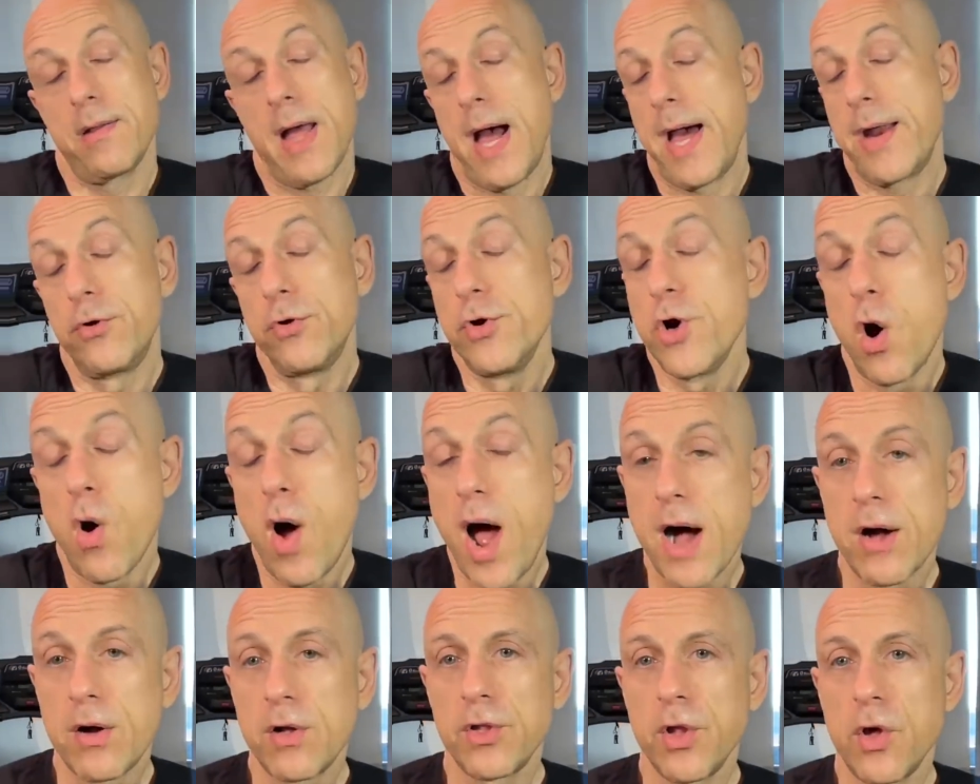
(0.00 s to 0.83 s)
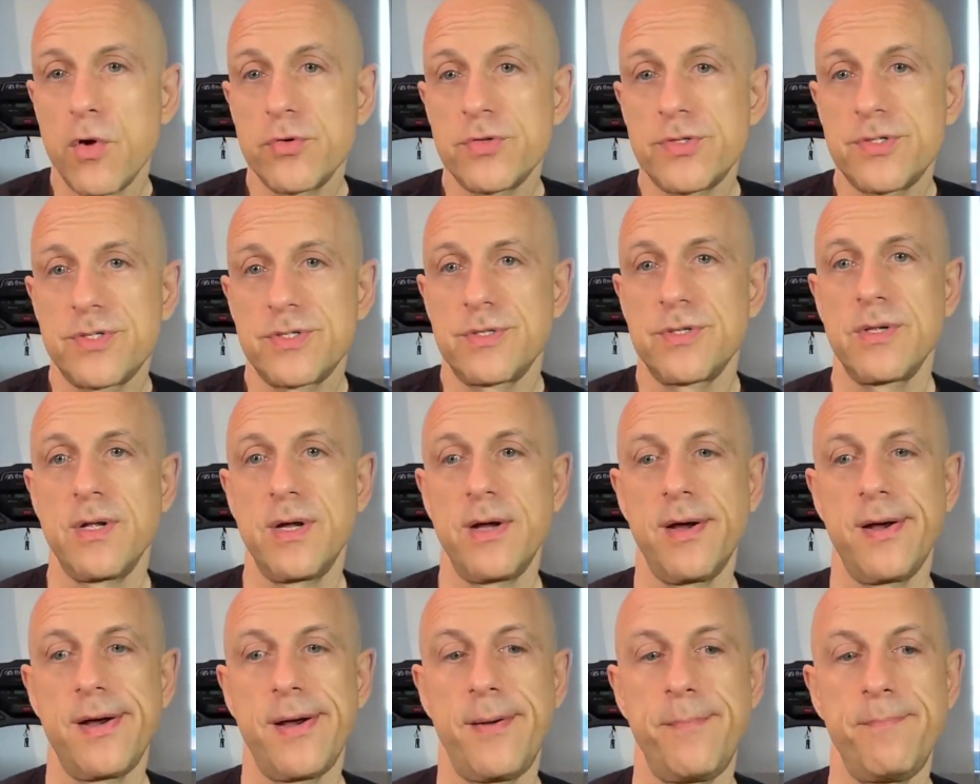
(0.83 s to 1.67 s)
I don't know how close.
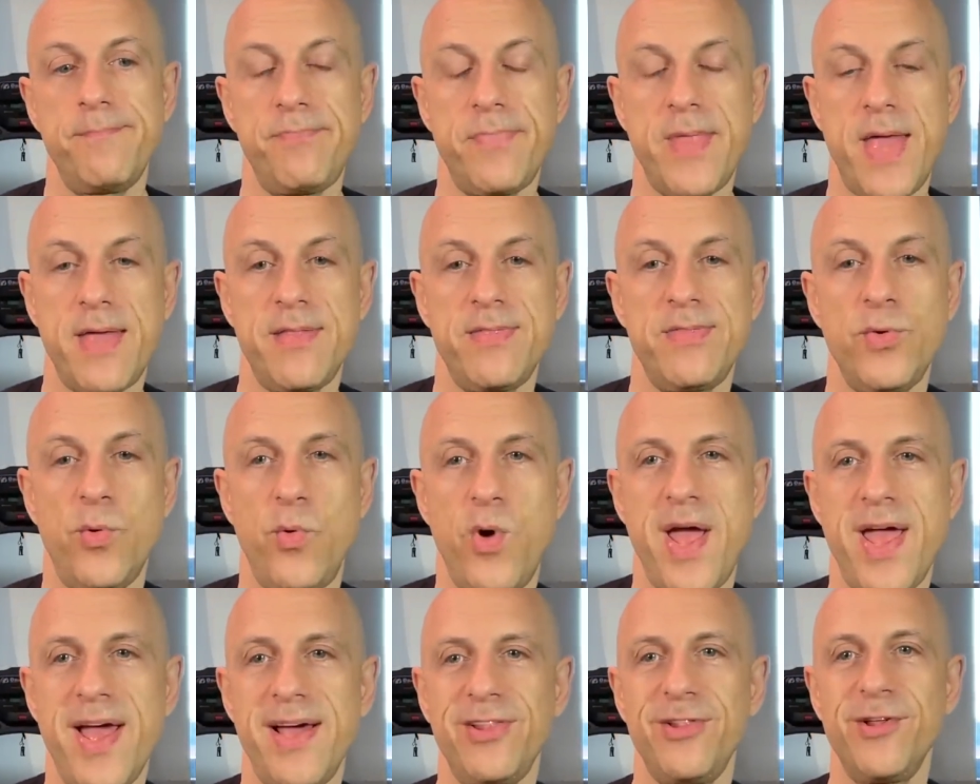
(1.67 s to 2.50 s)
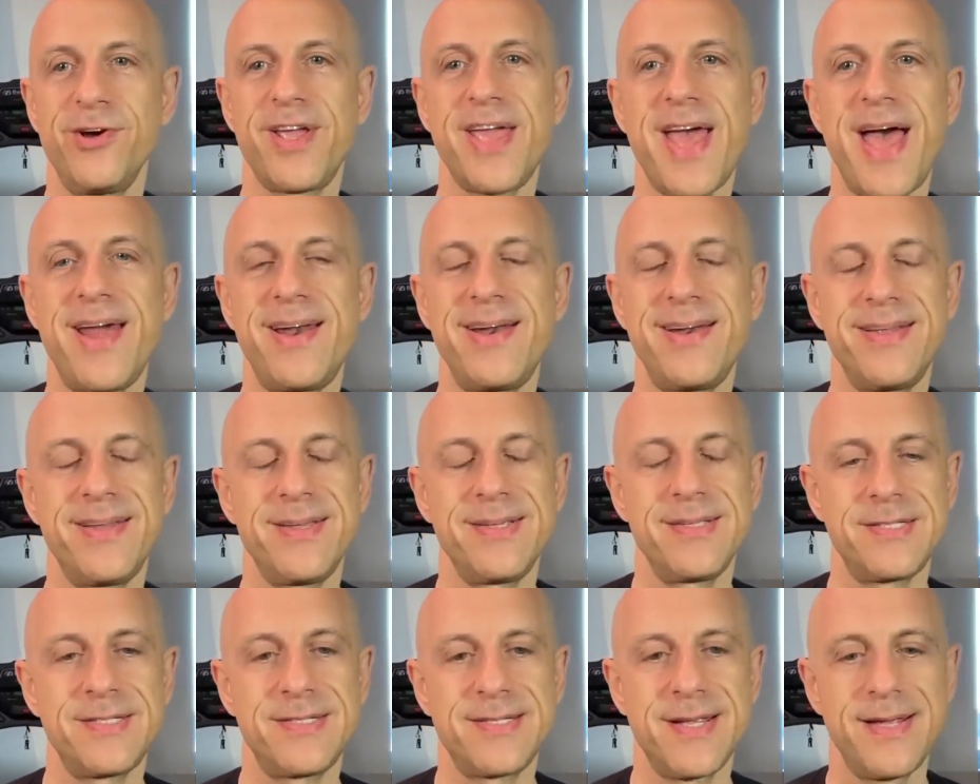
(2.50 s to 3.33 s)
And the way I look at it
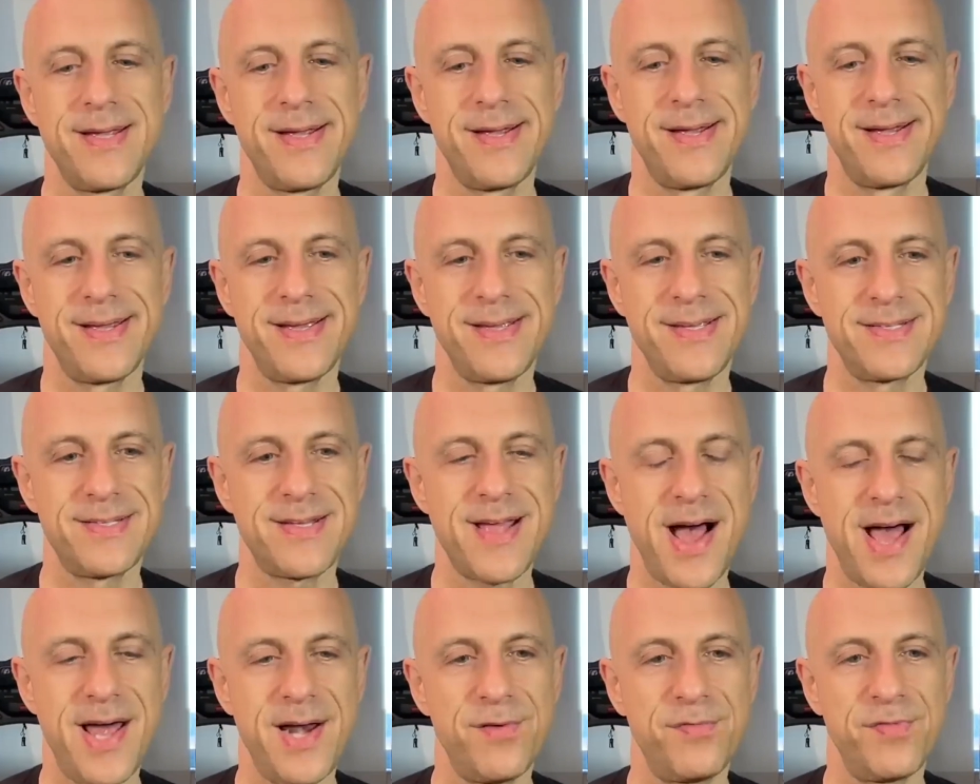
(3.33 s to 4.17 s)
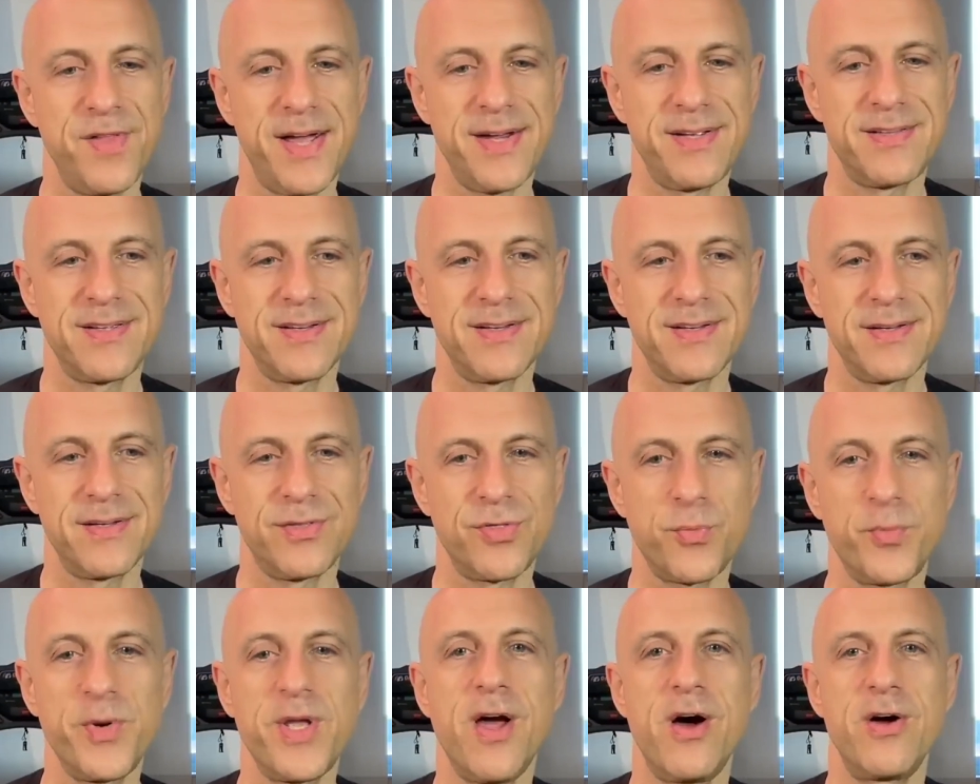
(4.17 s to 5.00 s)
is kind of like the
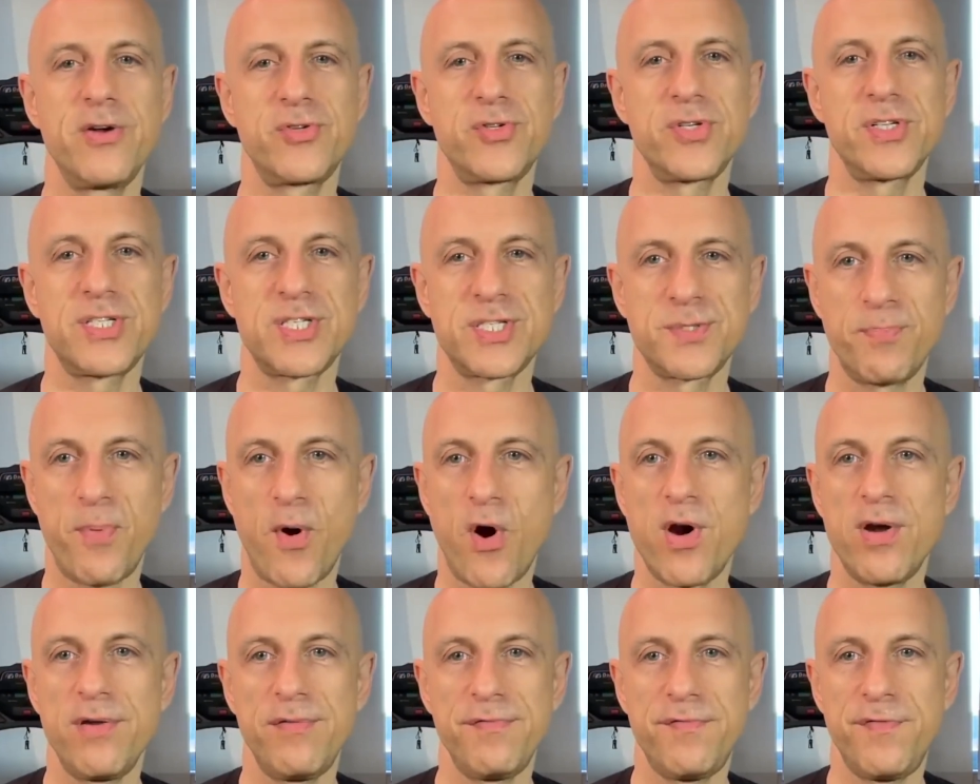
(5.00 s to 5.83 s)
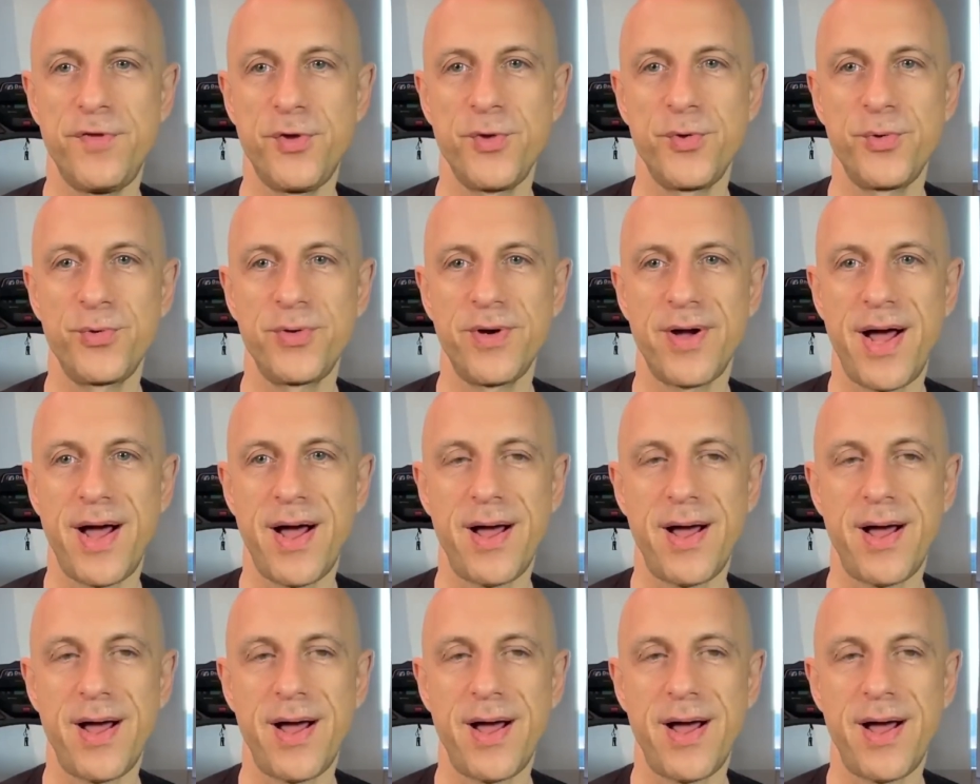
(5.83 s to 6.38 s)
300 Spartan view.